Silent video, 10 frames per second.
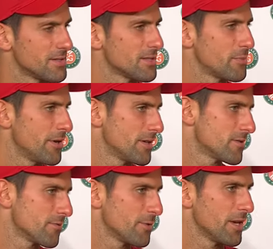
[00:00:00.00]

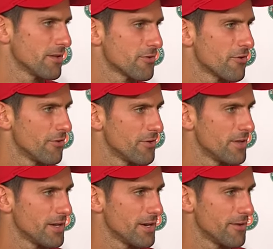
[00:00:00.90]
experience of winning the trophy
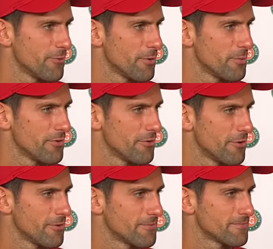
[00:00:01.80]
that I never won
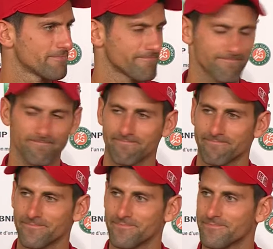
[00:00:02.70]
before.
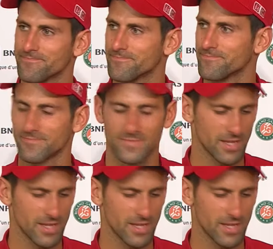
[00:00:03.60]
Thank you very much.